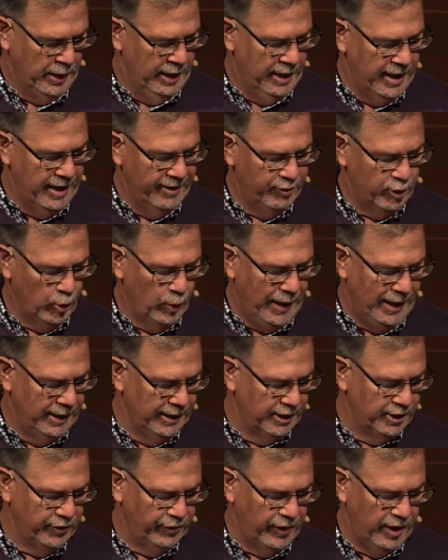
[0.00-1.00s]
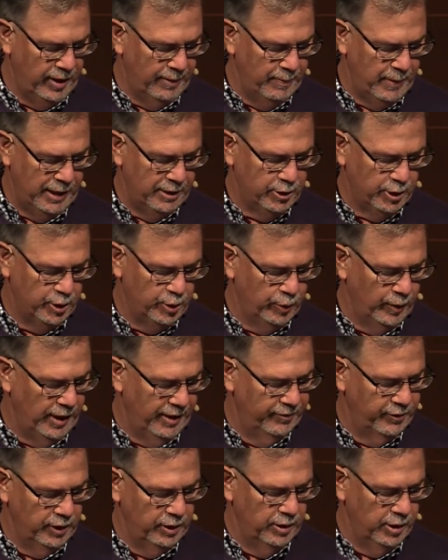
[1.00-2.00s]
And after a while, his master's
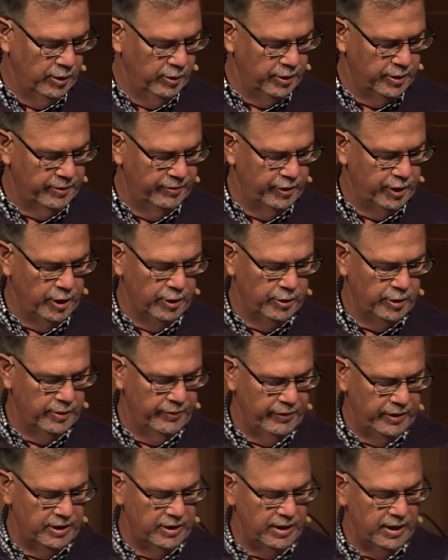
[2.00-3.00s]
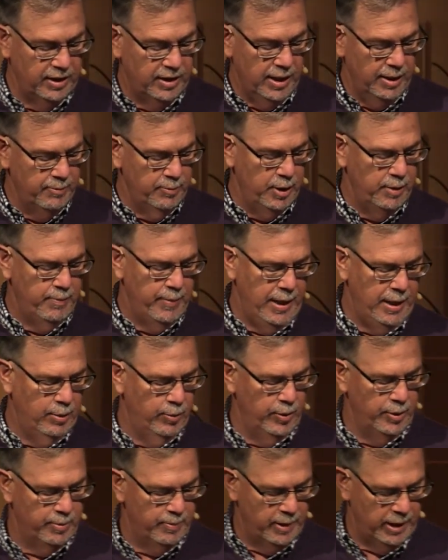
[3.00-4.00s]
wife took notice of Joseph and said, come to bed
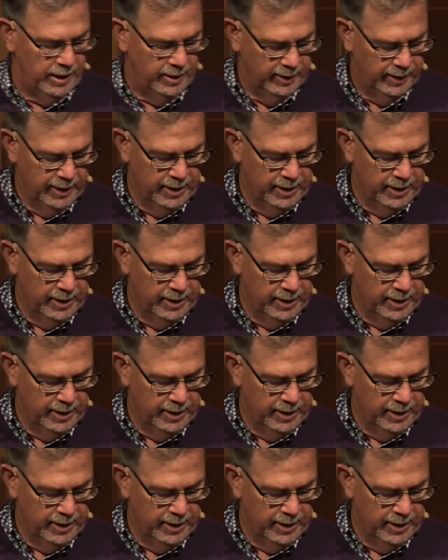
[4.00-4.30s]
with me.